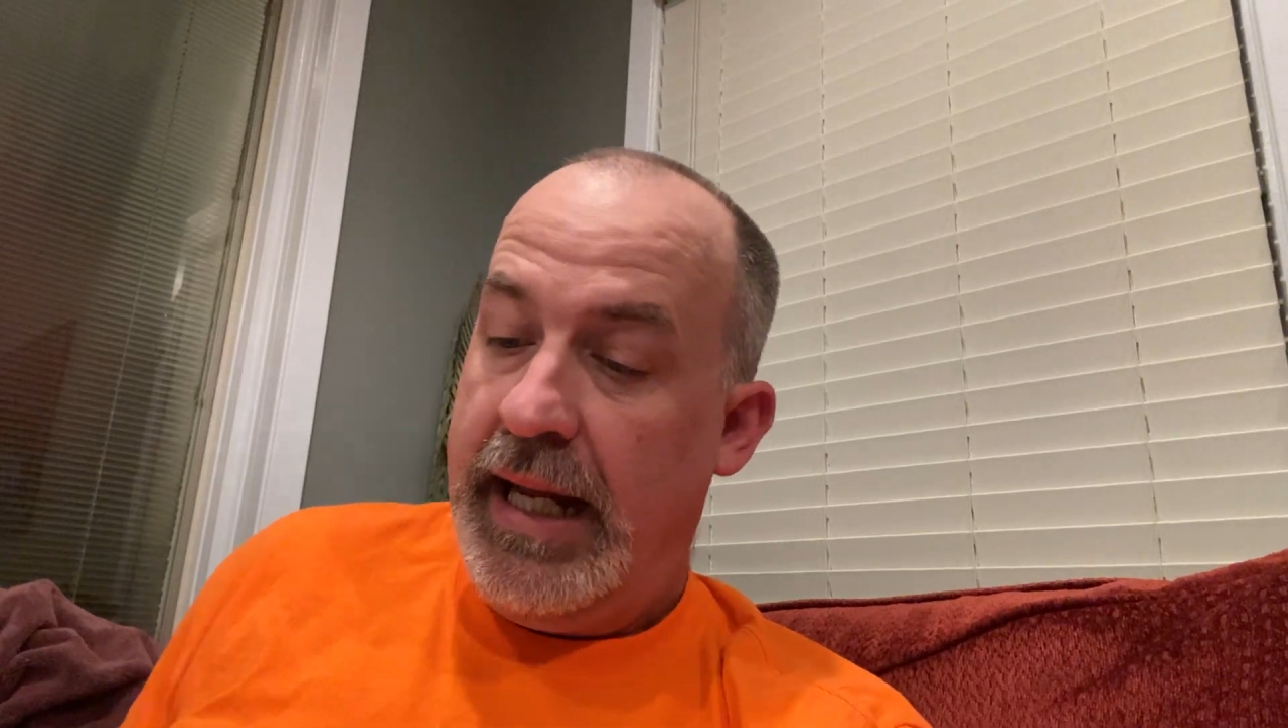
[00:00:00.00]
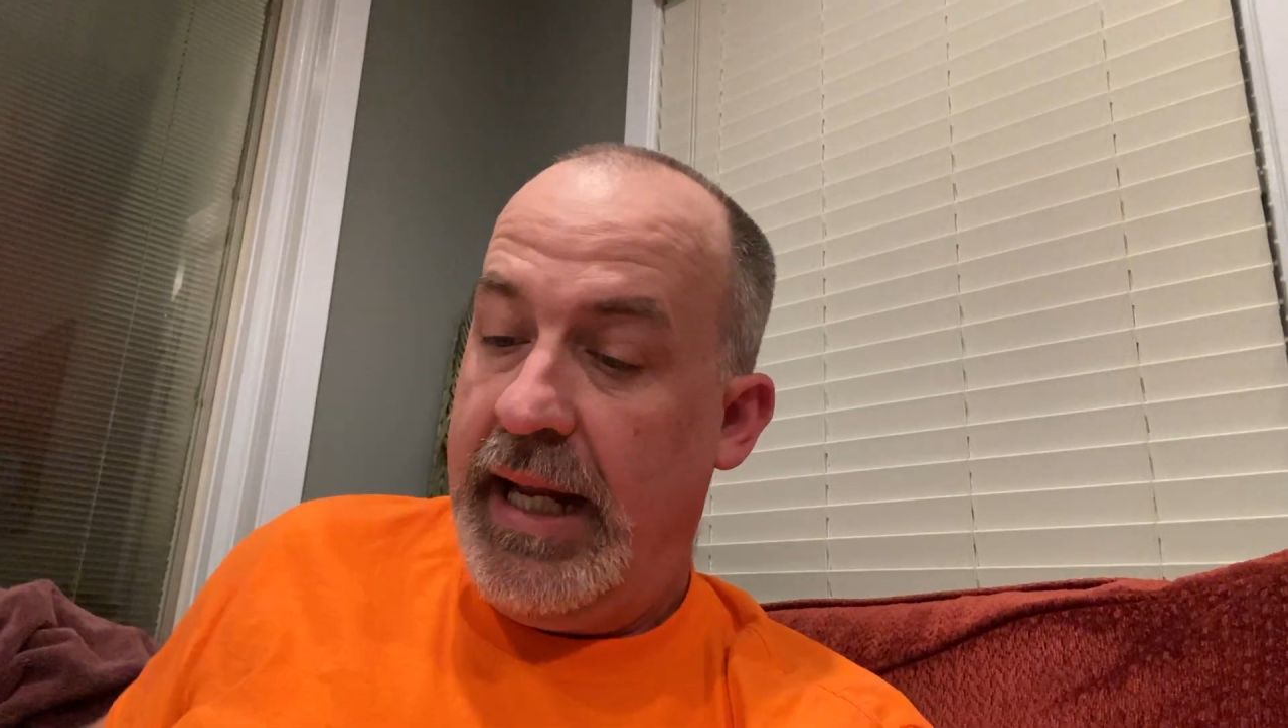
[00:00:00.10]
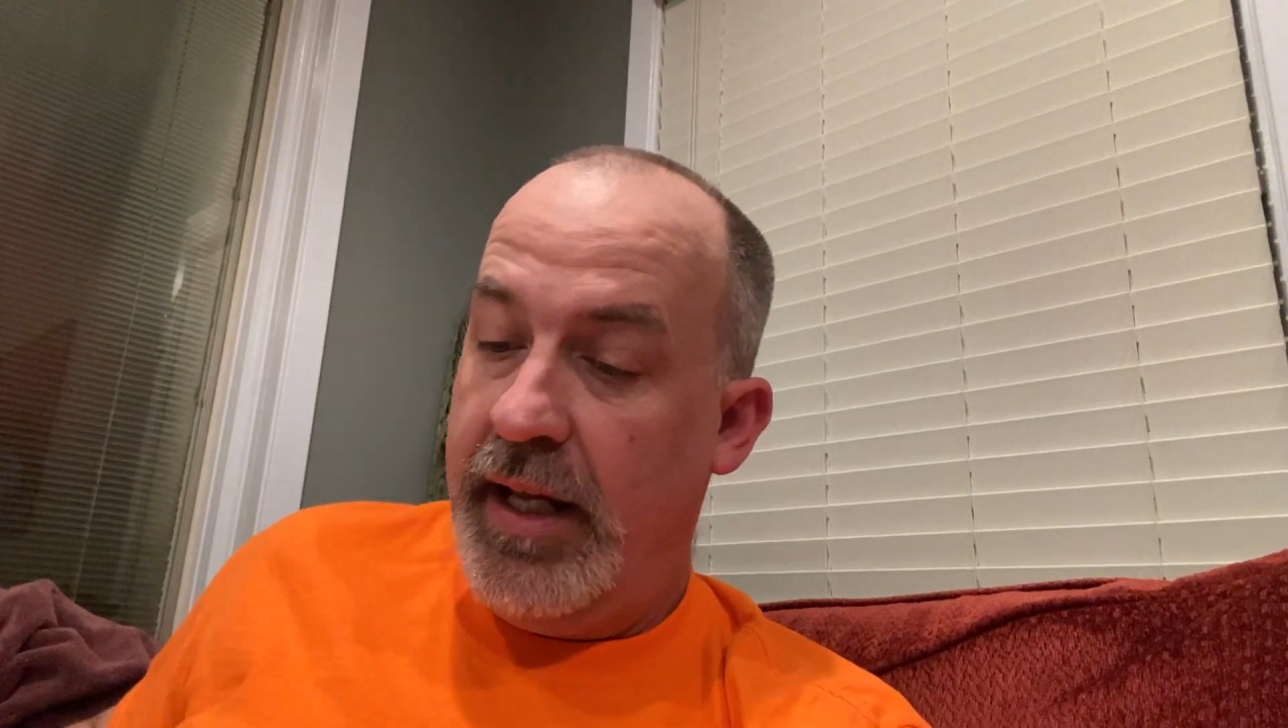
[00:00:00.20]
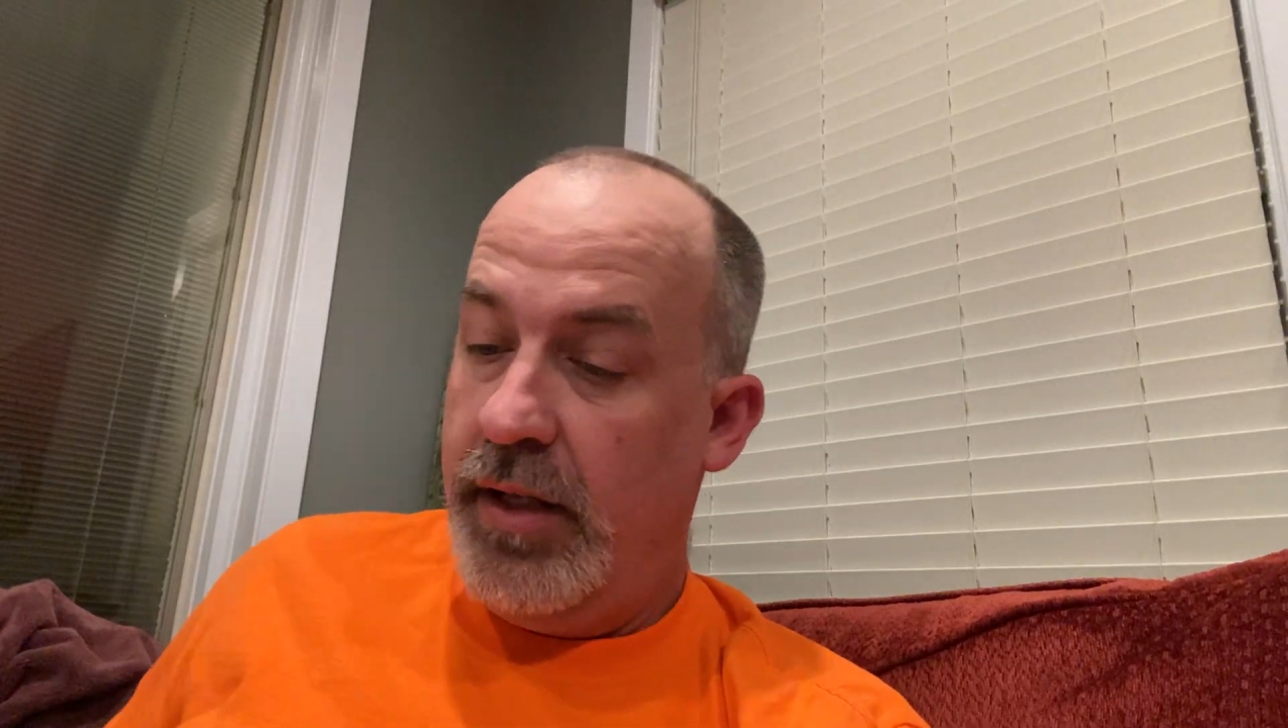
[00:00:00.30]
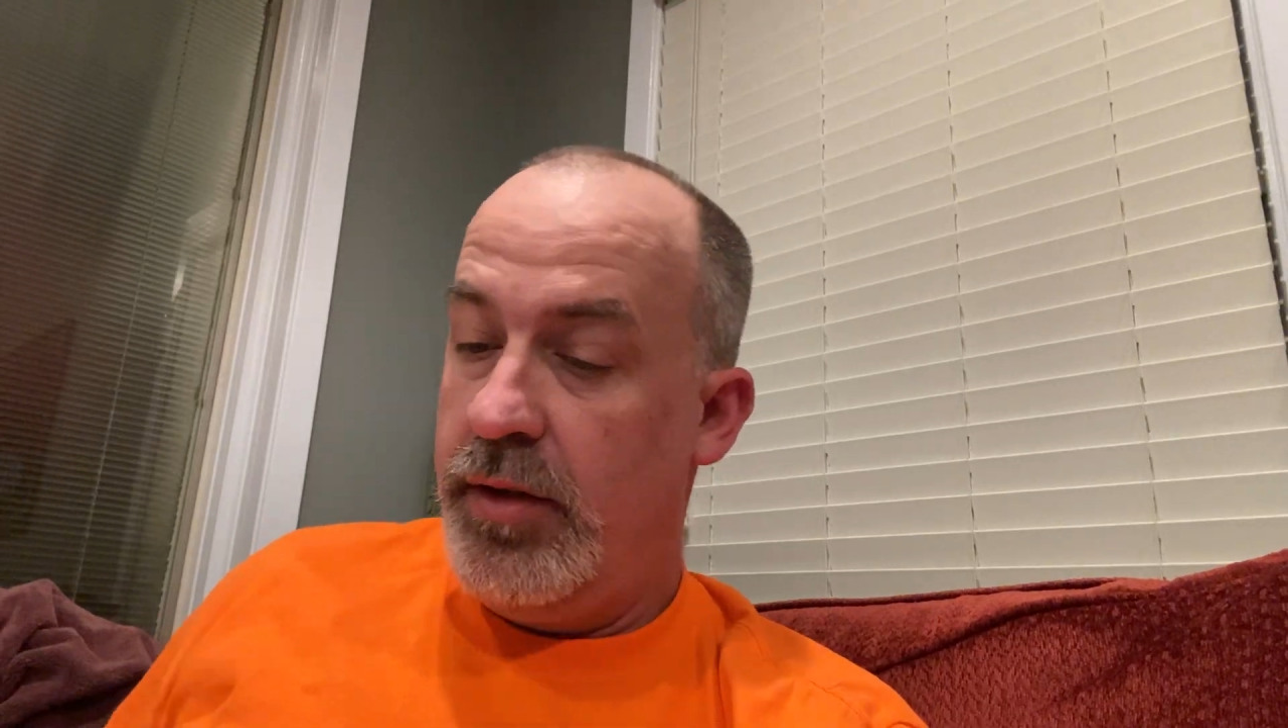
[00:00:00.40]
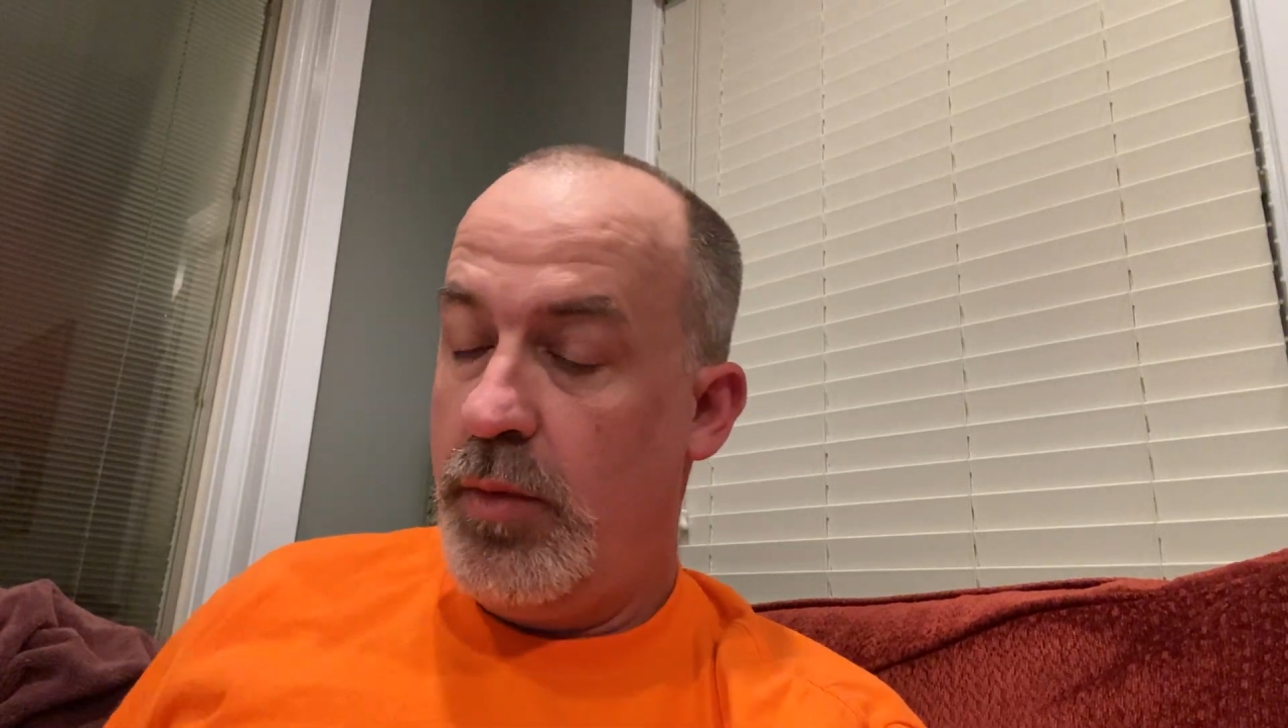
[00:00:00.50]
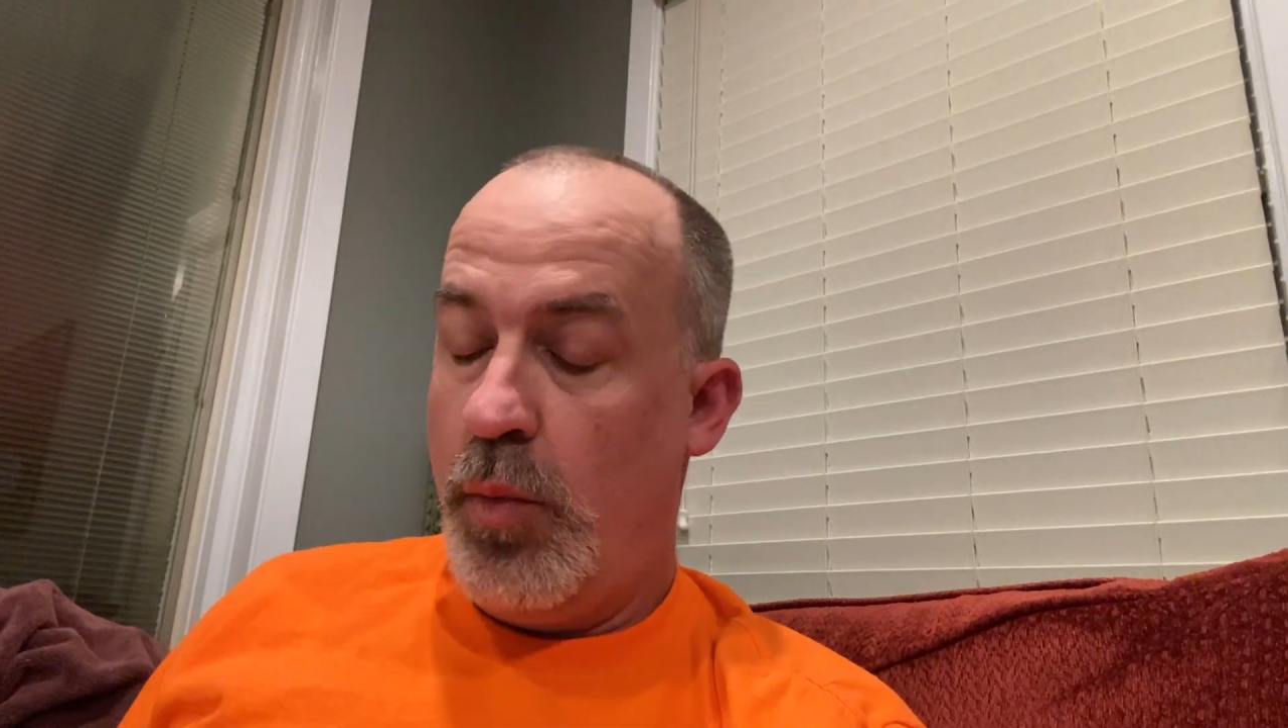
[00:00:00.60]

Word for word: And